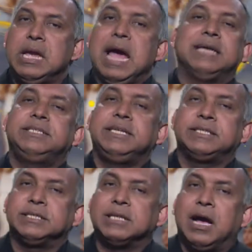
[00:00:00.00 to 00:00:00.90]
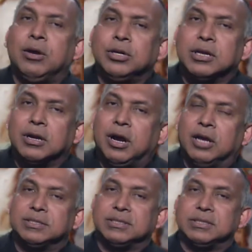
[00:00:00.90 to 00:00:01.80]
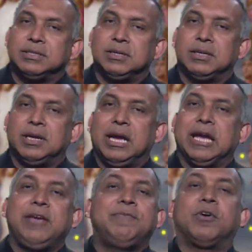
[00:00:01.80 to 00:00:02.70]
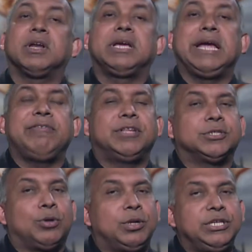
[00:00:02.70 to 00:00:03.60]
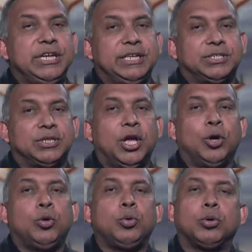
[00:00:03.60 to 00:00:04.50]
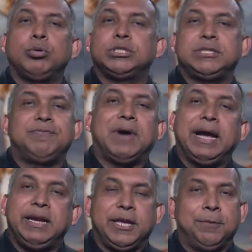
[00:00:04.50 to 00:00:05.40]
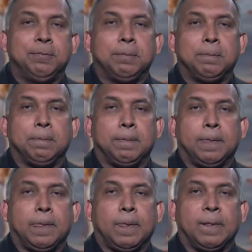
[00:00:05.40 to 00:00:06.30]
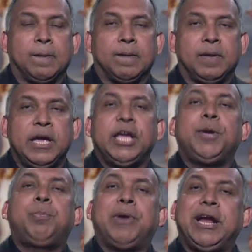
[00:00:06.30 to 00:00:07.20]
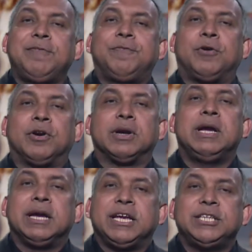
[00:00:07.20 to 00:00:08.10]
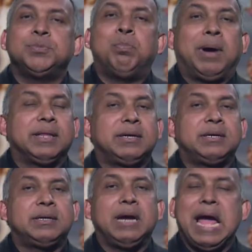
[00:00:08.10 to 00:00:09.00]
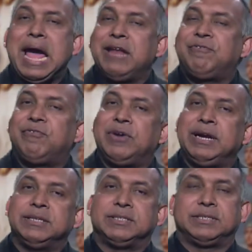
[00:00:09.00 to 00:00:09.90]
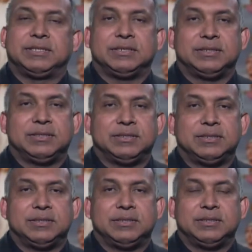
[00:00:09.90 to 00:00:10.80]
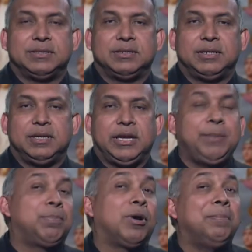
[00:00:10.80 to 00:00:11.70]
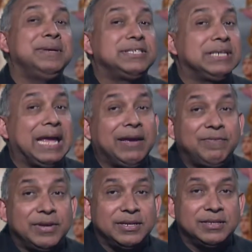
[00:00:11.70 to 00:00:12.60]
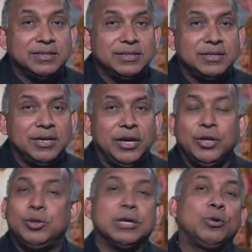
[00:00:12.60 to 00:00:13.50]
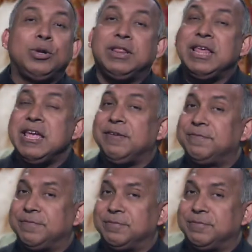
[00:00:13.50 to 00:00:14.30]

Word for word: as Jesus hung on the cross, he forgave the soldiers who crucified him. He prayed for his mother and friends. He promised heaven to the good thief.